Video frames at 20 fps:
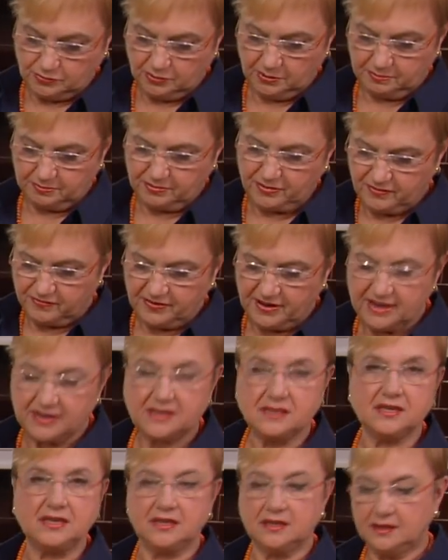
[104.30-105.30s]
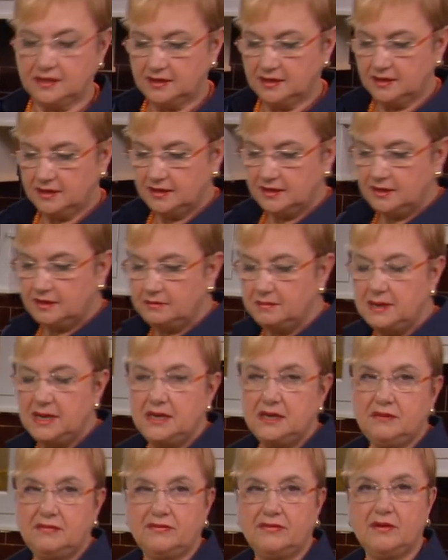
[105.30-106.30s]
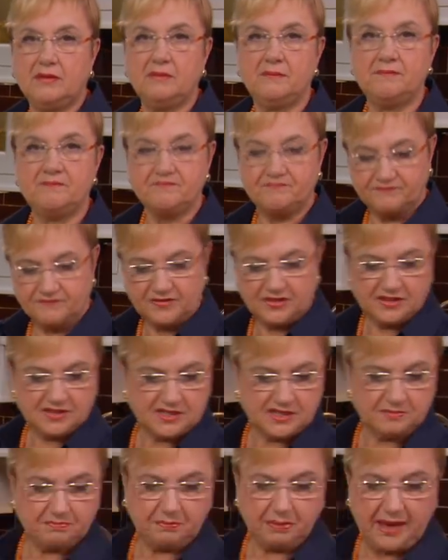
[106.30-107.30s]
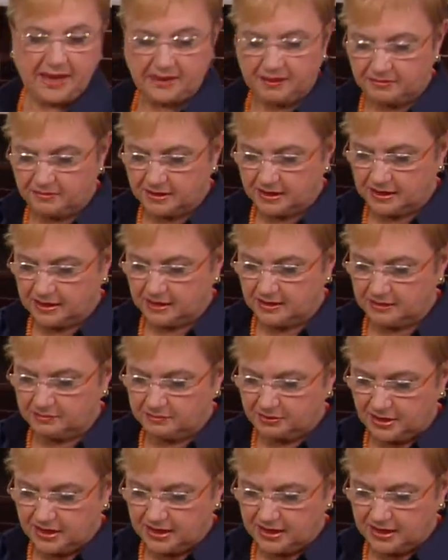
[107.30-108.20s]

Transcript: will prevent the meat from splattering and